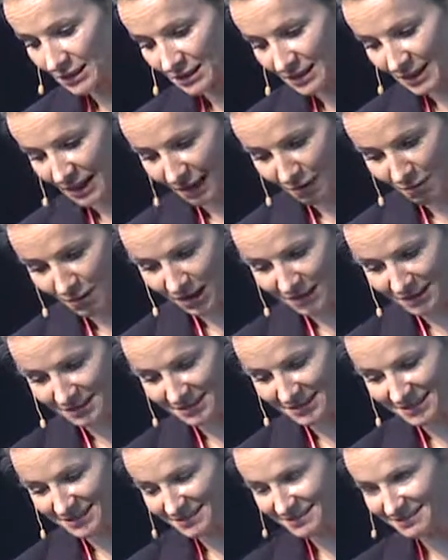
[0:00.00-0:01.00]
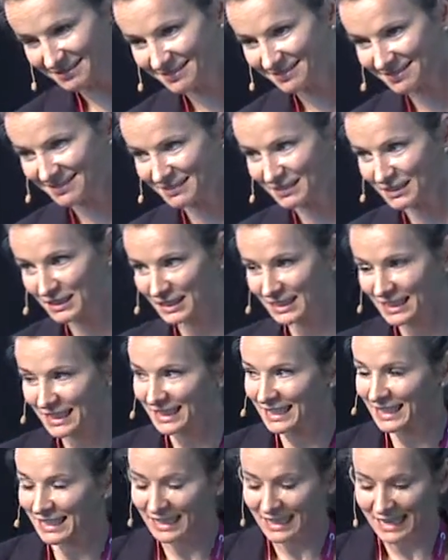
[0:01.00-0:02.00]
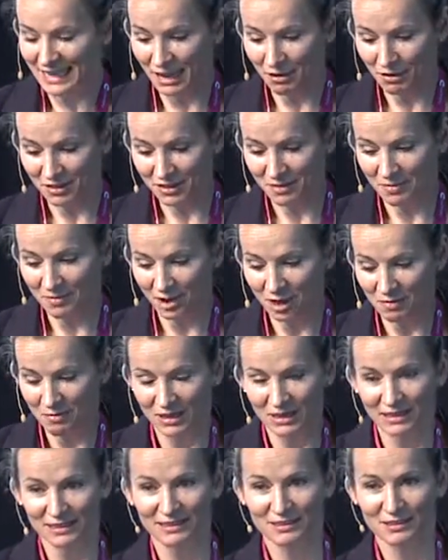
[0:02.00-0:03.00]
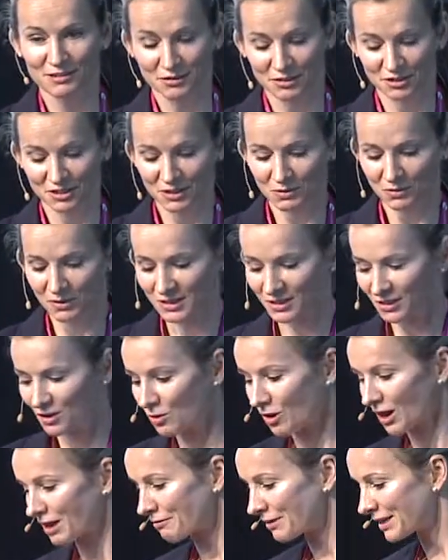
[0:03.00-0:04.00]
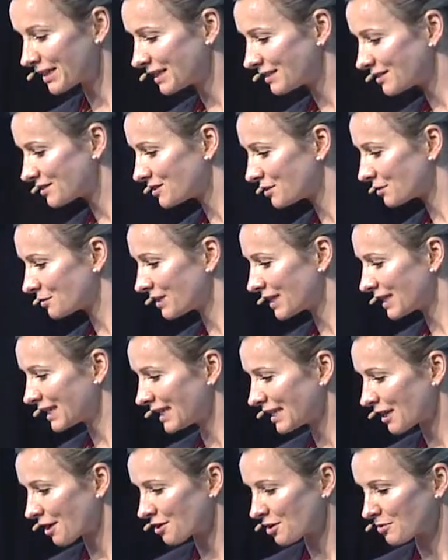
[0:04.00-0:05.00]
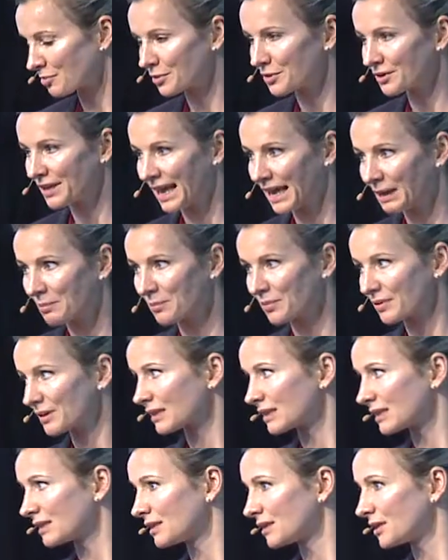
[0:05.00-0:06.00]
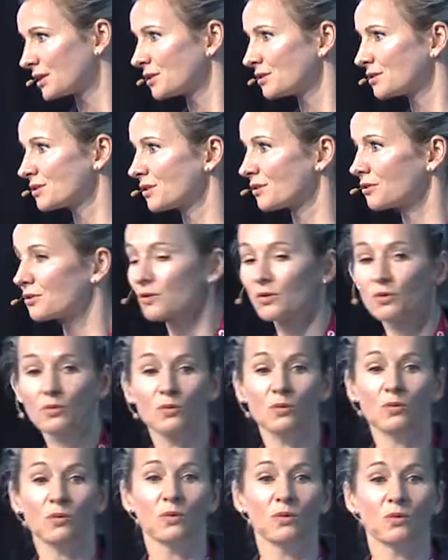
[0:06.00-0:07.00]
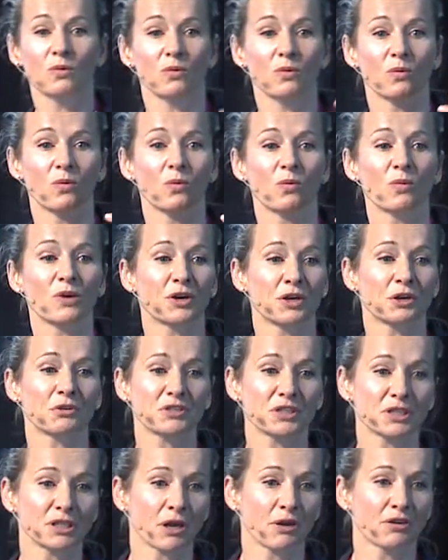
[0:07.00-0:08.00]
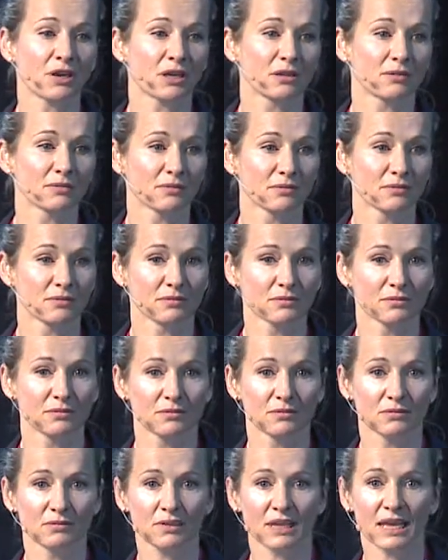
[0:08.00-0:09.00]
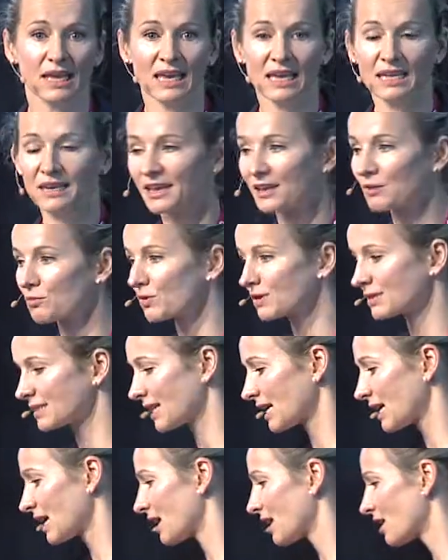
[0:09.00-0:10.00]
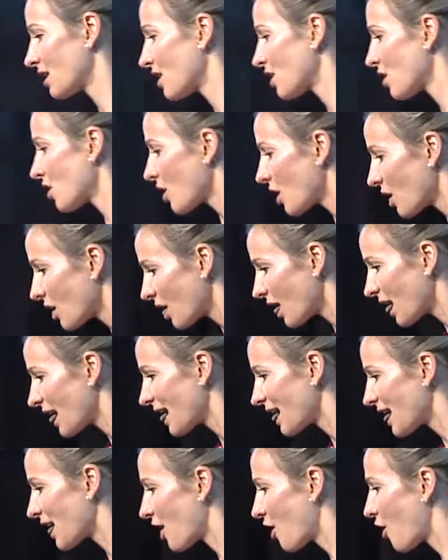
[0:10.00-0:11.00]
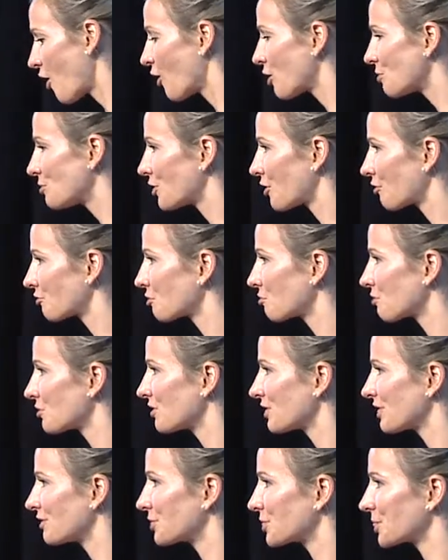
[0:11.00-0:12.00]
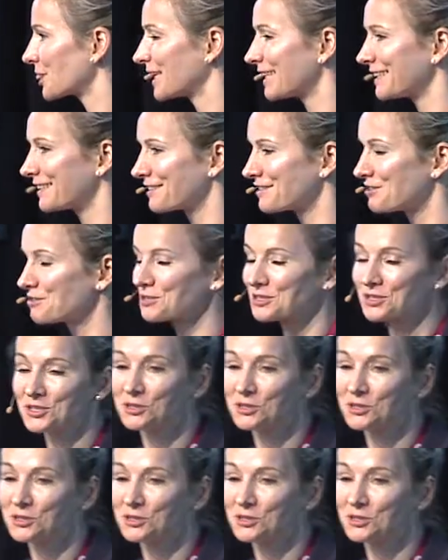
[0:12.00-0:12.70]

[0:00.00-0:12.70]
How else? Now at the moment, she wasn't quite ready to do any kind of boot camp, so we got her into yoga. And it was a home yoga with a dream. You just